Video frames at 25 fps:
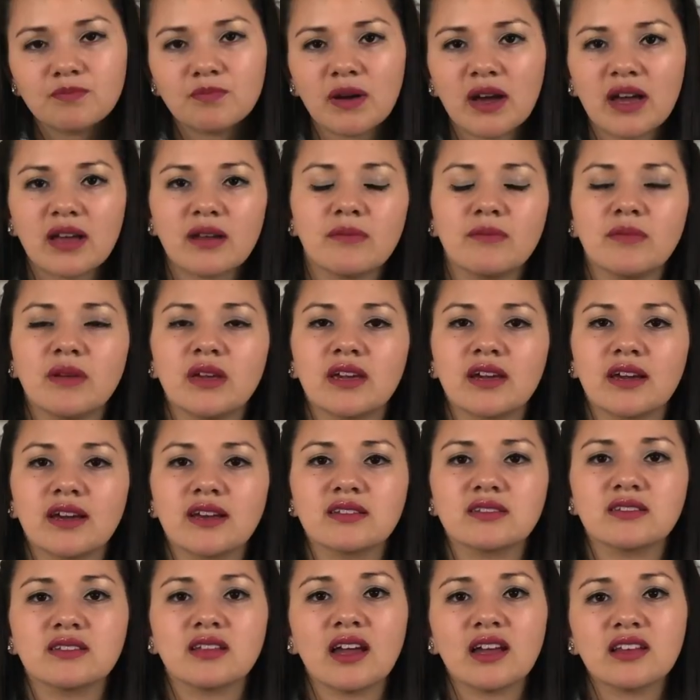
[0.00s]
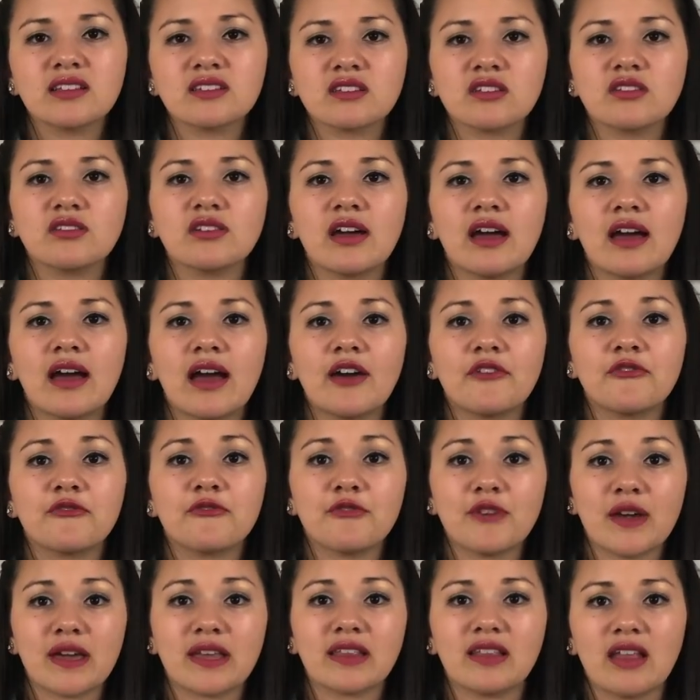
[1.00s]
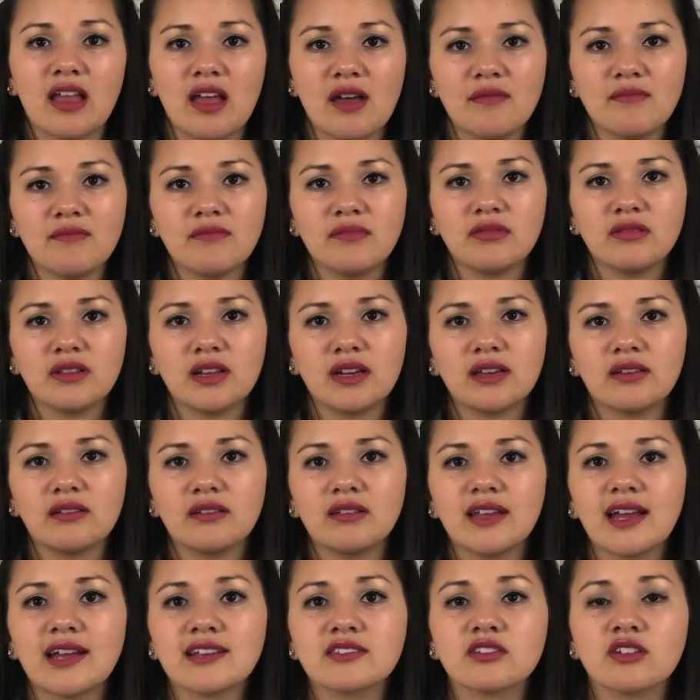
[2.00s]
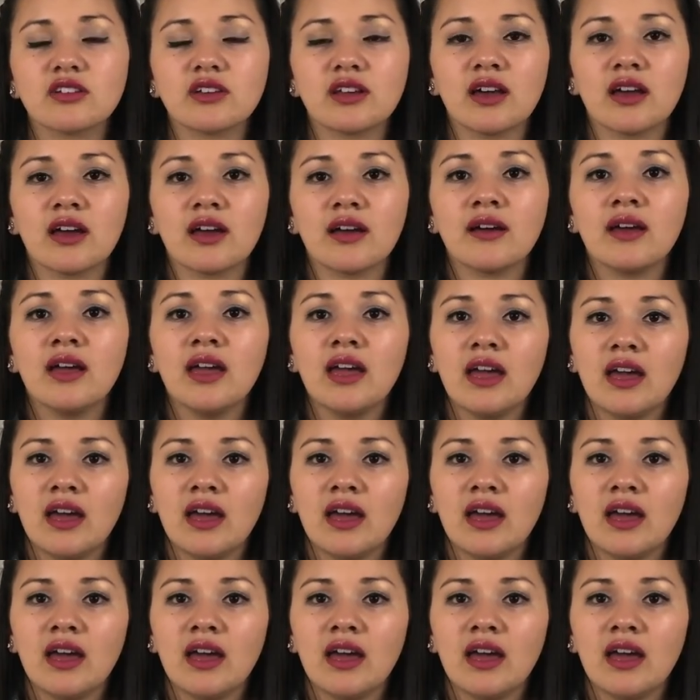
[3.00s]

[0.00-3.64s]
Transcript: but because that's gonna affect them. Like that's gonna